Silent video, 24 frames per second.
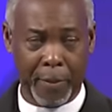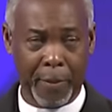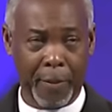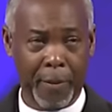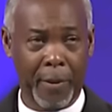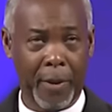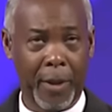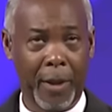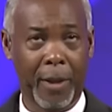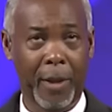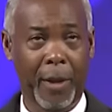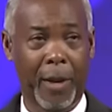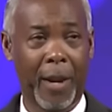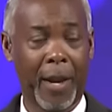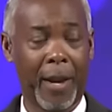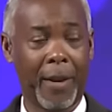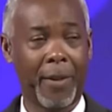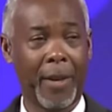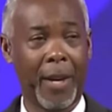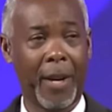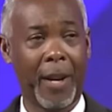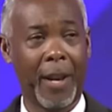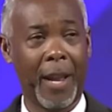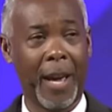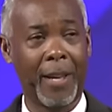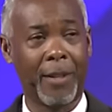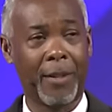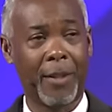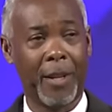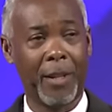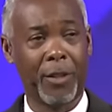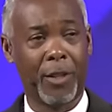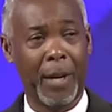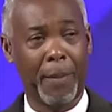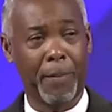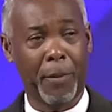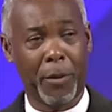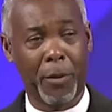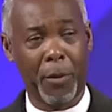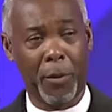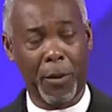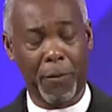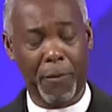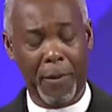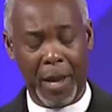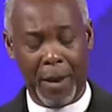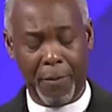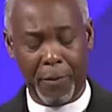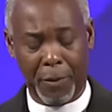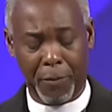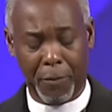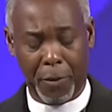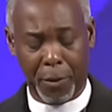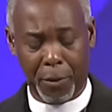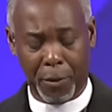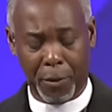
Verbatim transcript: He declared that in Isaiah chapter 35 and verse